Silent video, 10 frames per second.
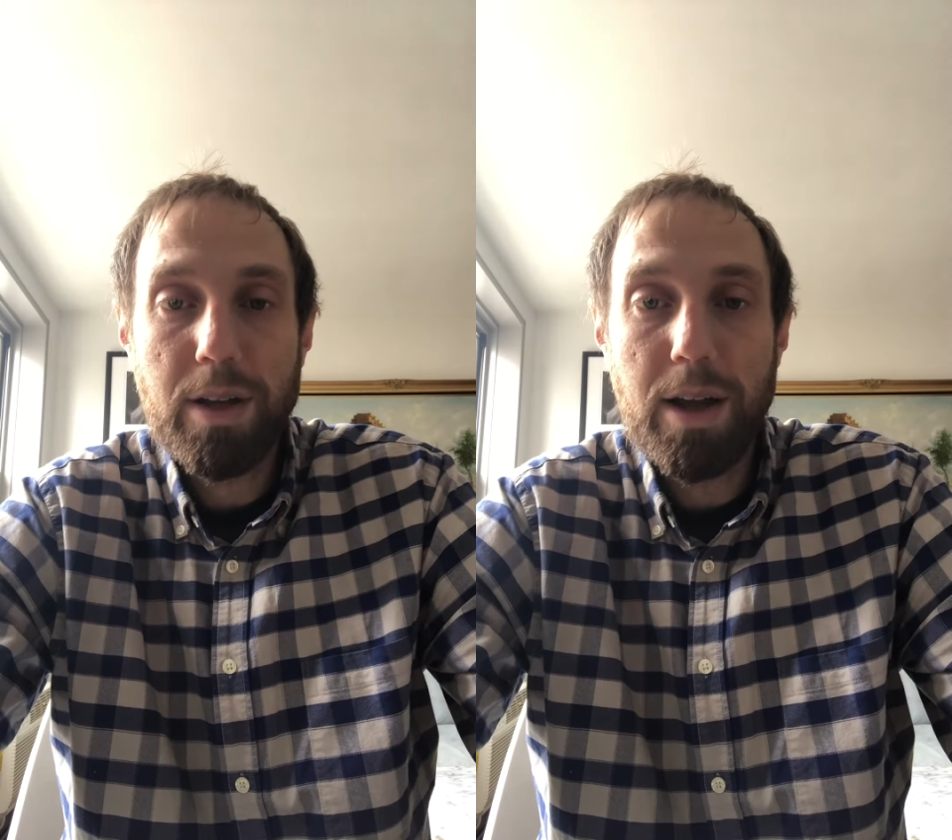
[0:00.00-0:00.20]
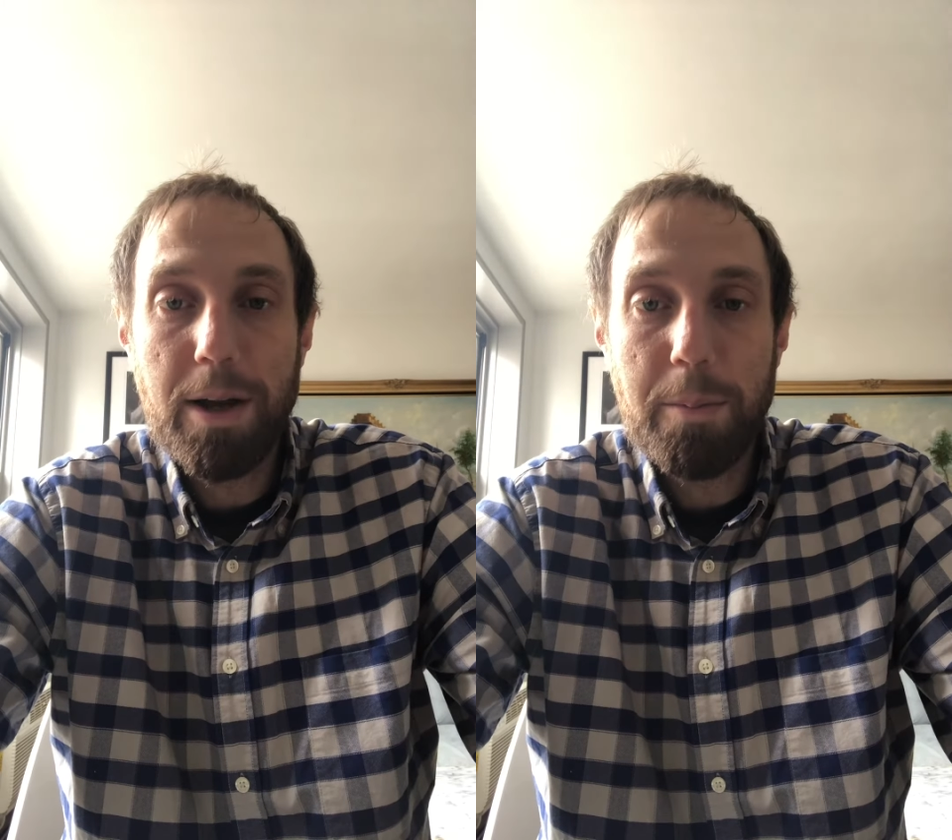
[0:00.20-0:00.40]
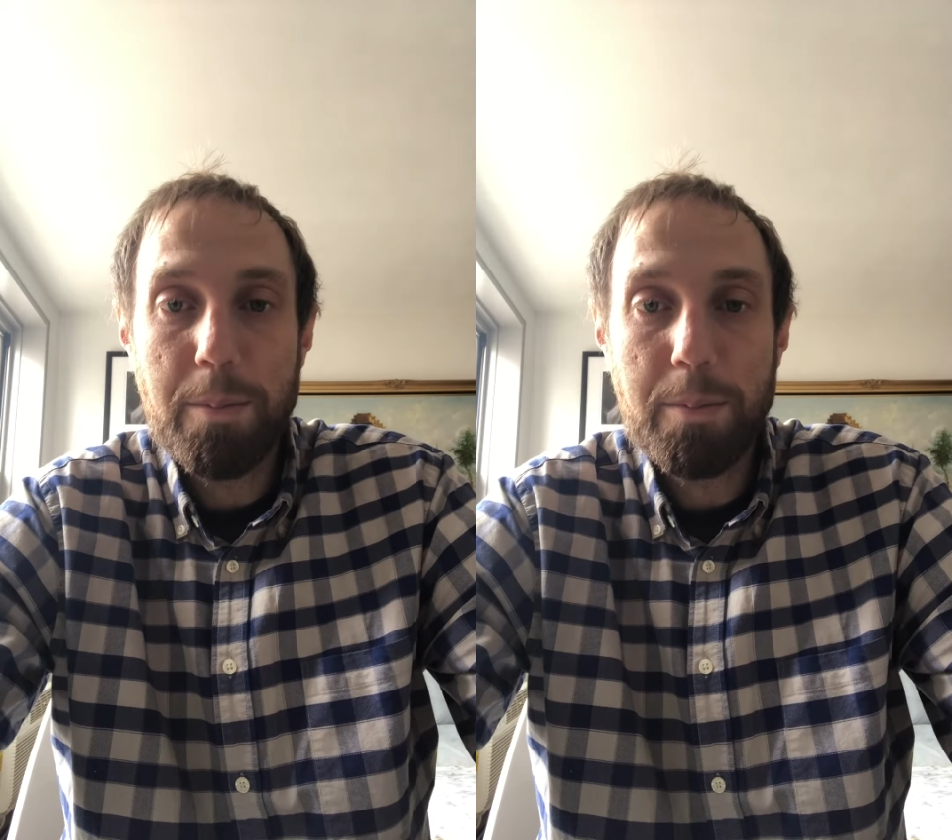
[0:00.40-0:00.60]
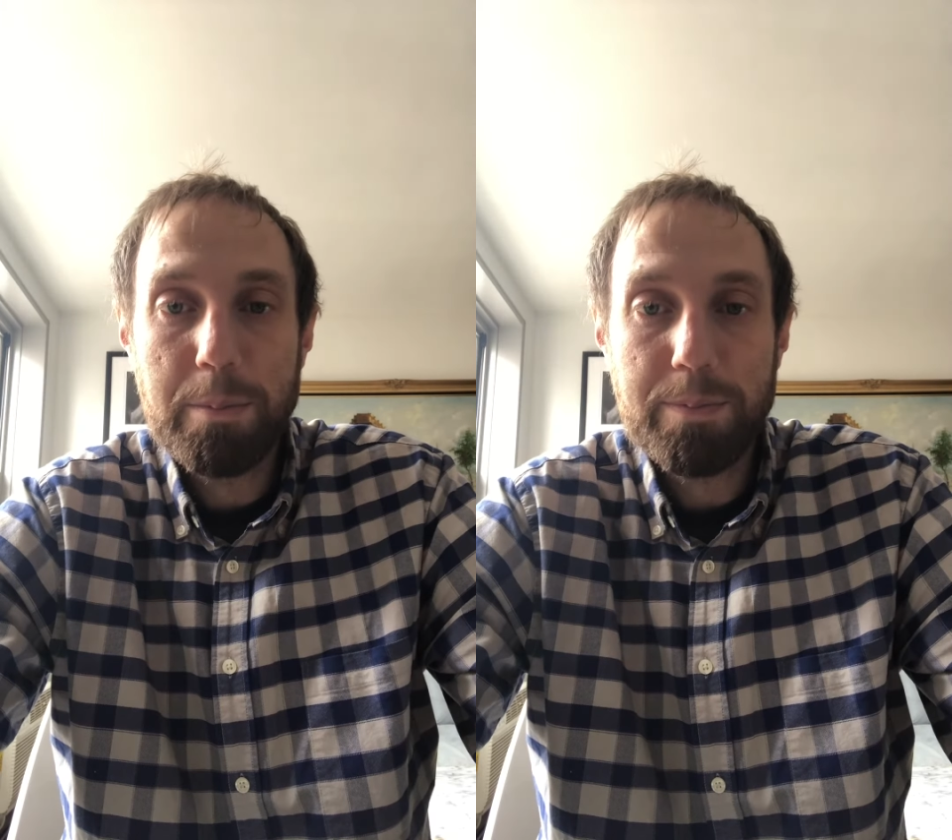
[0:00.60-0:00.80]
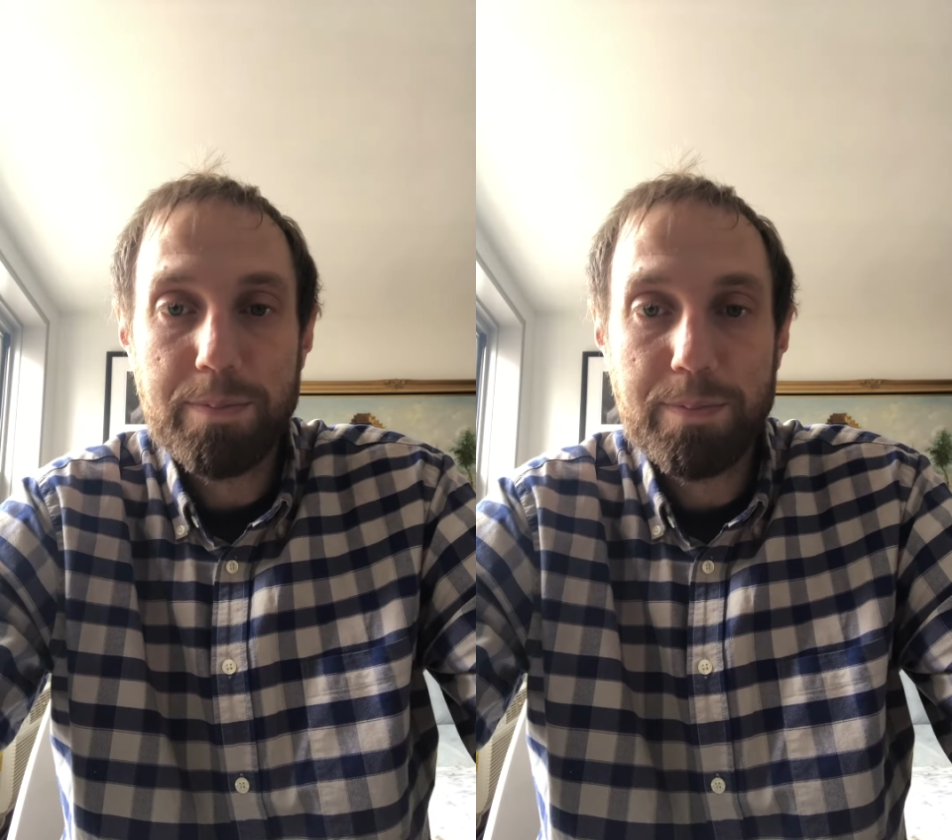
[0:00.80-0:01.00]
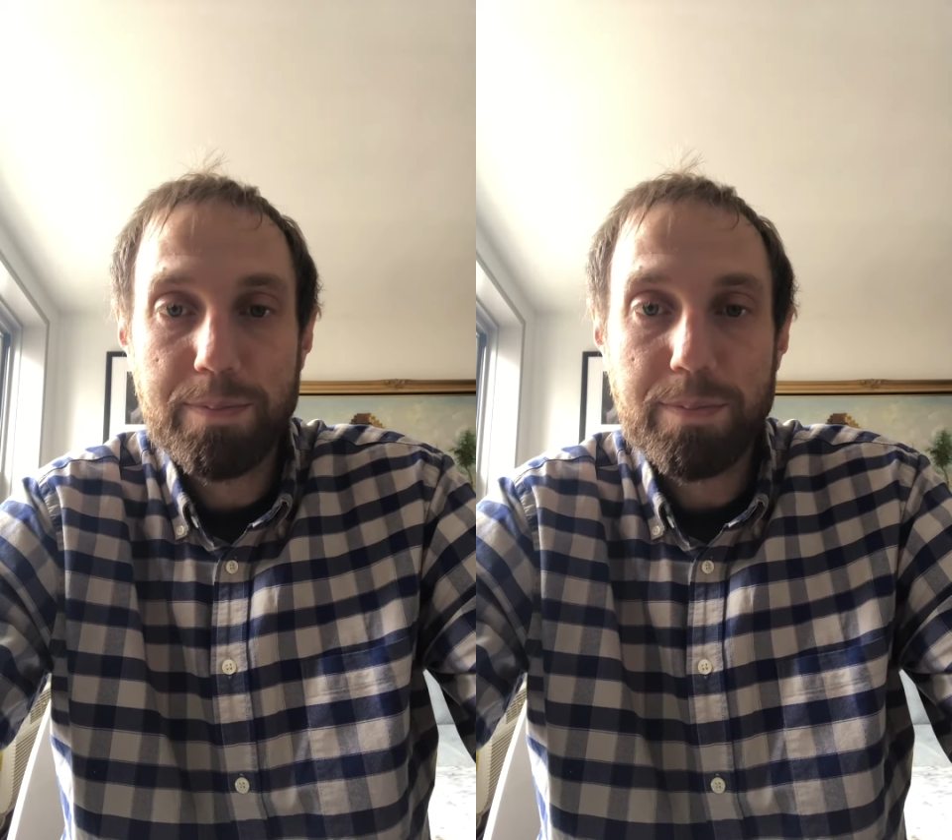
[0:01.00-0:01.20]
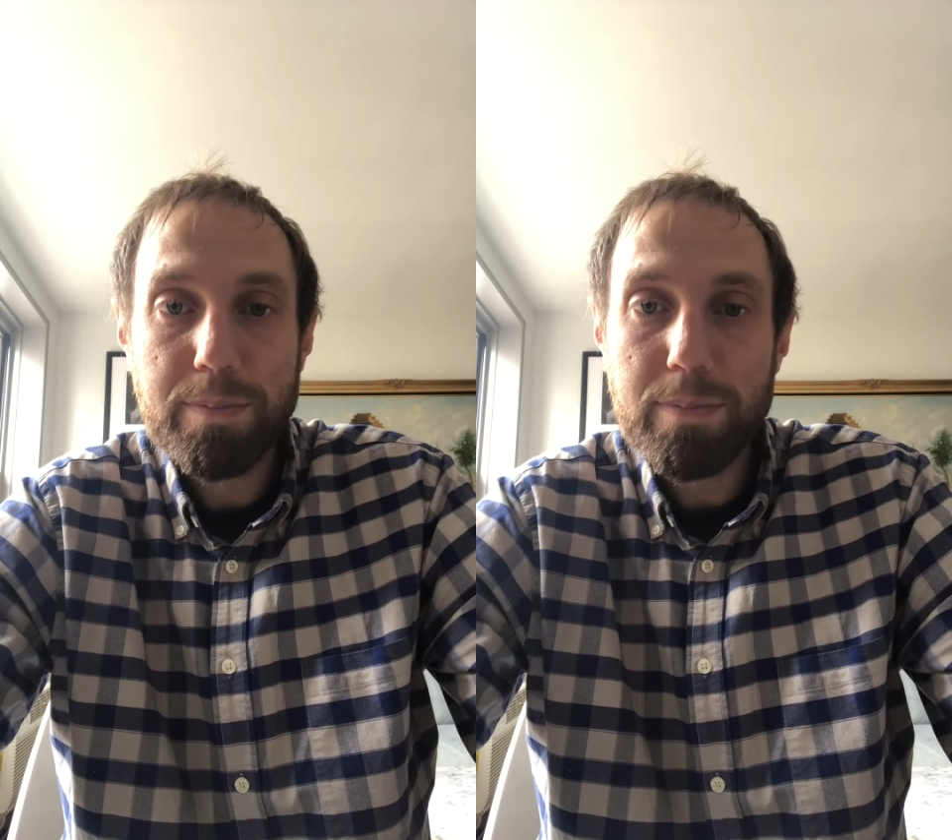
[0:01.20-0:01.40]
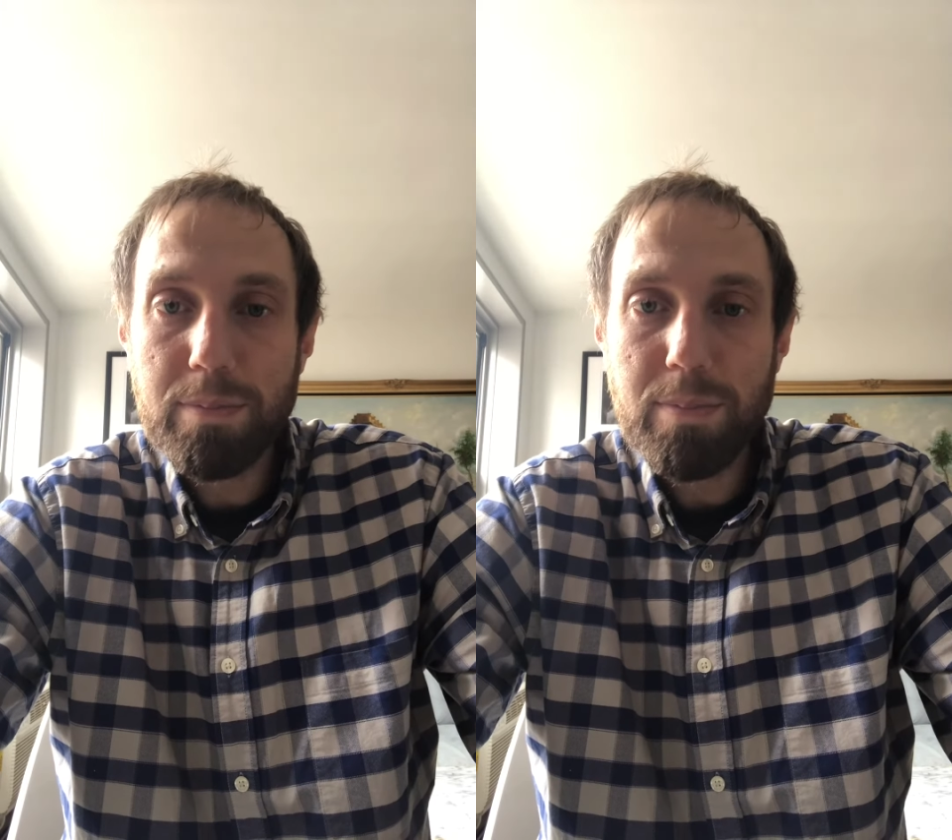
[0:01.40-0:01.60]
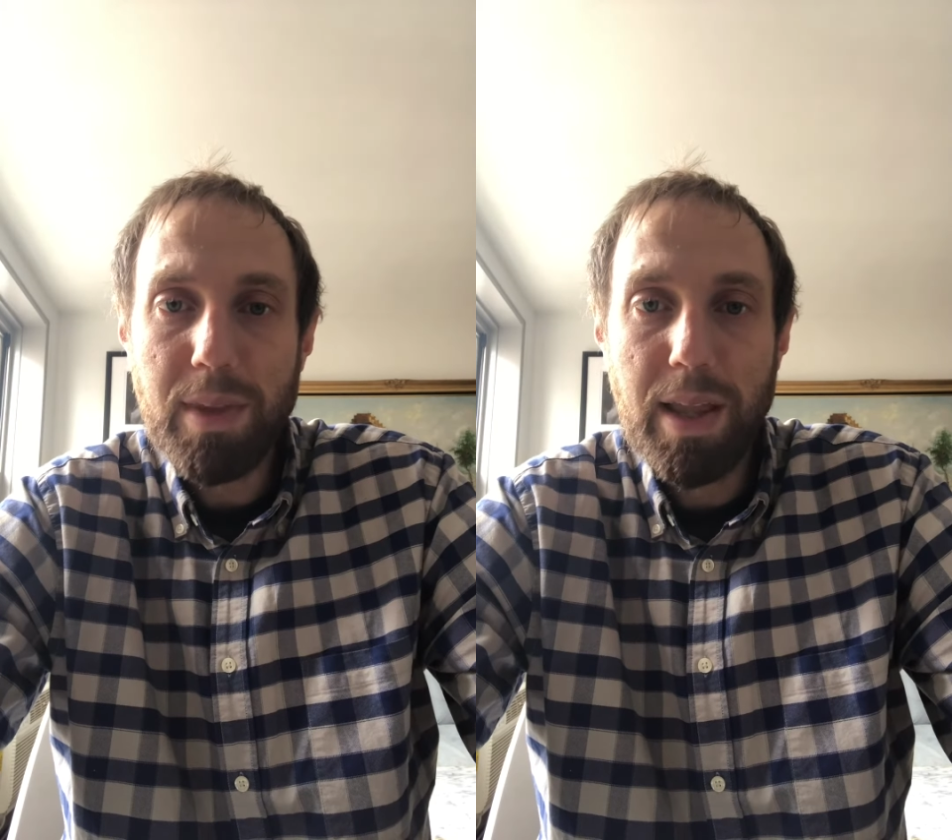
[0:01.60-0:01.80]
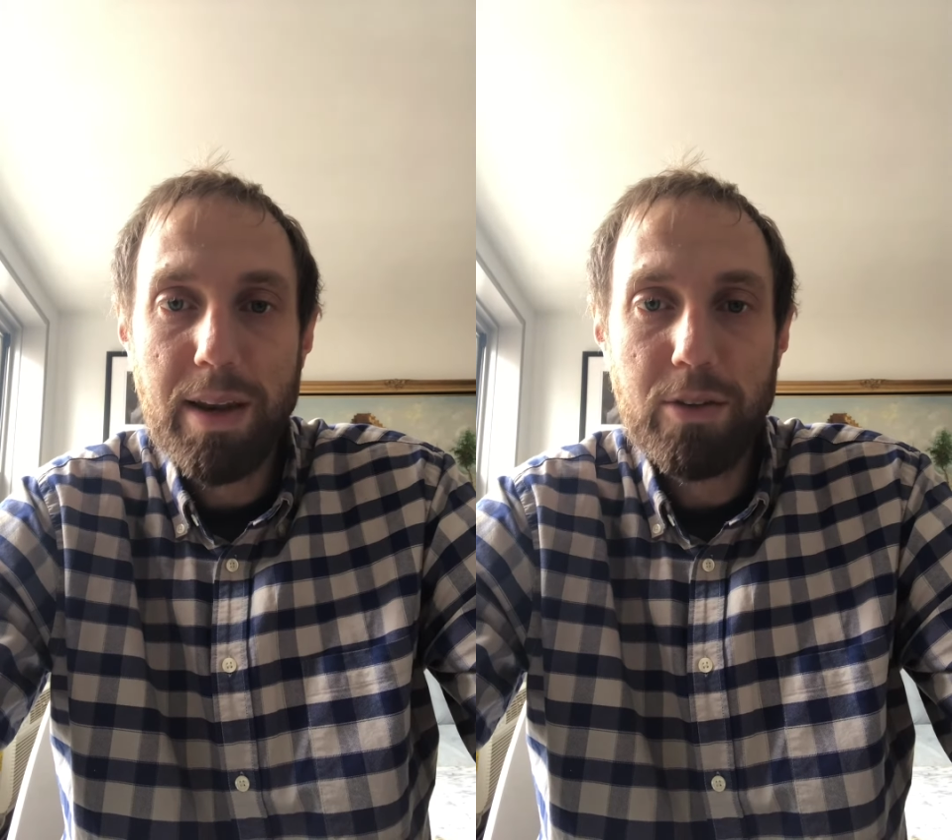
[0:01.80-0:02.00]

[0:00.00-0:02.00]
and